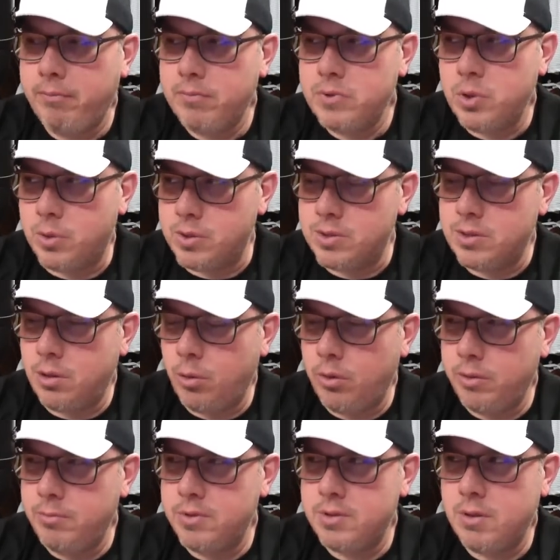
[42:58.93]
So it's
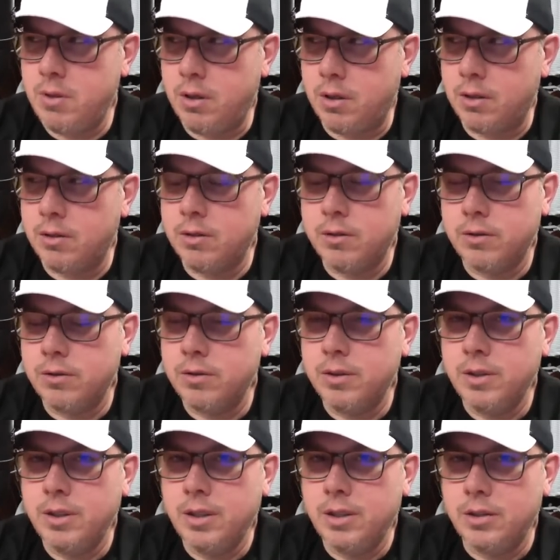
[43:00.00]
totally bizarre.
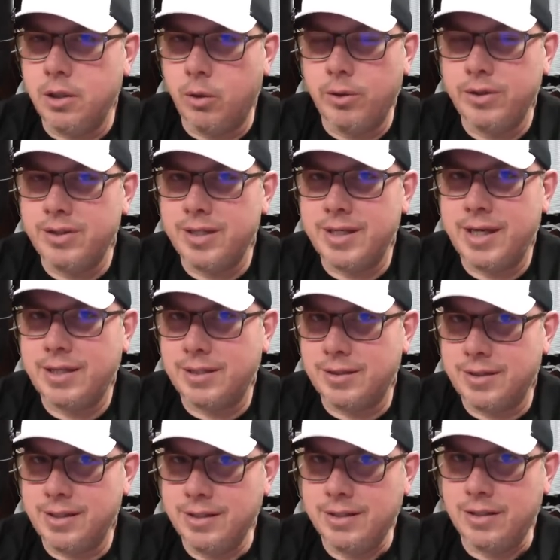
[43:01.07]
The only thing I can
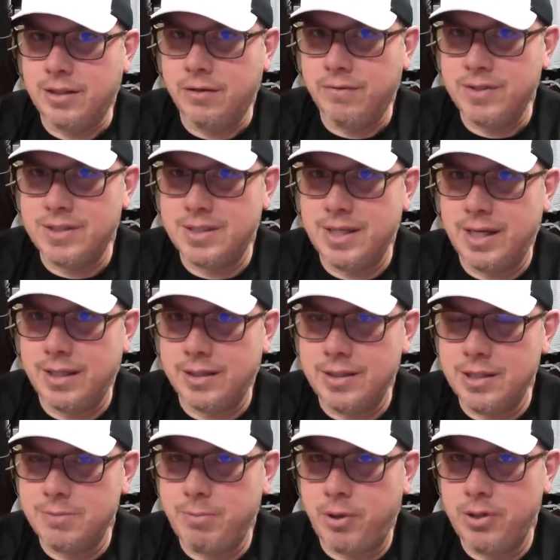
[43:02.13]
think of is that
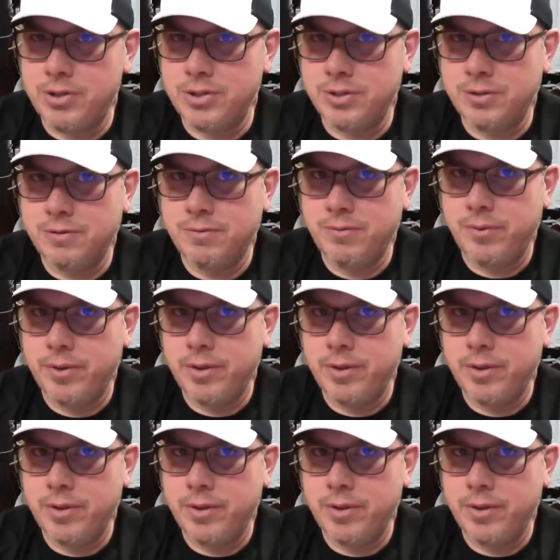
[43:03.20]
this person